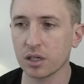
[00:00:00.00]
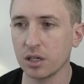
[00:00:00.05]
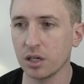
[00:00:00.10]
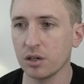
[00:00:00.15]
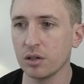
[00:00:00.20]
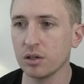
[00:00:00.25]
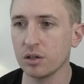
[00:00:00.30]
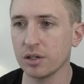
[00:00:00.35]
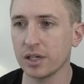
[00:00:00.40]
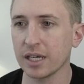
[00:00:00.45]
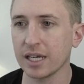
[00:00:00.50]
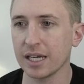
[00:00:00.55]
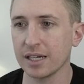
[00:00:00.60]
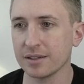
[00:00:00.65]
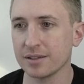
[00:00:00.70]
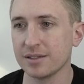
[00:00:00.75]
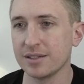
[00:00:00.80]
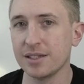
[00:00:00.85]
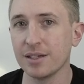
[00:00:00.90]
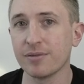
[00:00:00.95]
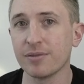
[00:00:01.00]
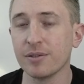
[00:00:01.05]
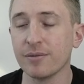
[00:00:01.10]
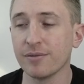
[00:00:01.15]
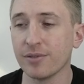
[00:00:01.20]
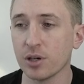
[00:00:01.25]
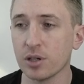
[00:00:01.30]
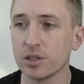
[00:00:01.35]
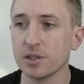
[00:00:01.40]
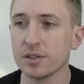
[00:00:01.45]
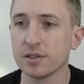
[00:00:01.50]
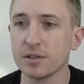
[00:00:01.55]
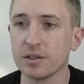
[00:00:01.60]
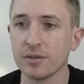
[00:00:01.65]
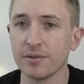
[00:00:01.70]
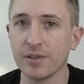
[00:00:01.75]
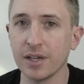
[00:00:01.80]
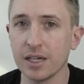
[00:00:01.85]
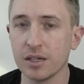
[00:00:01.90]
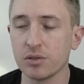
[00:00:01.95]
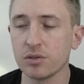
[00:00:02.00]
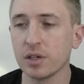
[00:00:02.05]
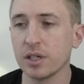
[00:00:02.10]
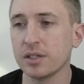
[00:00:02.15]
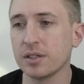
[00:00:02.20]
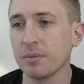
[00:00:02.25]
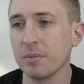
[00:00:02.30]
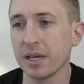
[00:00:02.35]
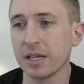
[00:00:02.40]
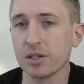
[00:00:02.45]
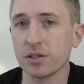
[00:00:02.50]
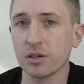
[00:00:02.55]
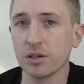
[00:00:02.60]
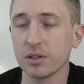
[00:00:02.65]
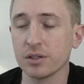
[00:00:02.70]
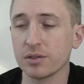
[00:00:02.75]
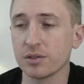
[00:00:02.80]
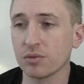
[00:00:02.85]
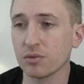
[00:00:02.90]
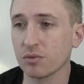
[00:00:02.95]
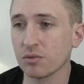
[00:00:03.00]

code against different versions of Android to make sure it's